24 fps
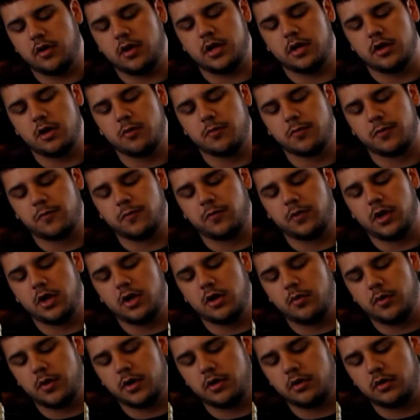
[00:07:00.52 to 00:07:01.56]
it can
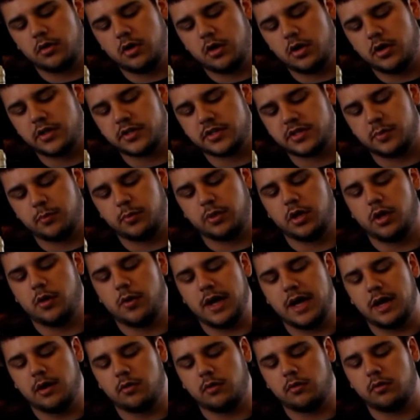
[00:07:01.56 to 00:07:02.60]
overflow and cause a
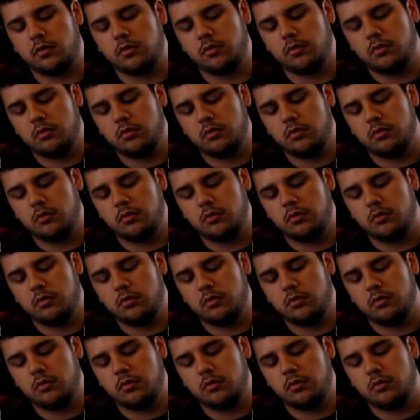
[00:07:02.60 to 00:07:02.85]
blowout.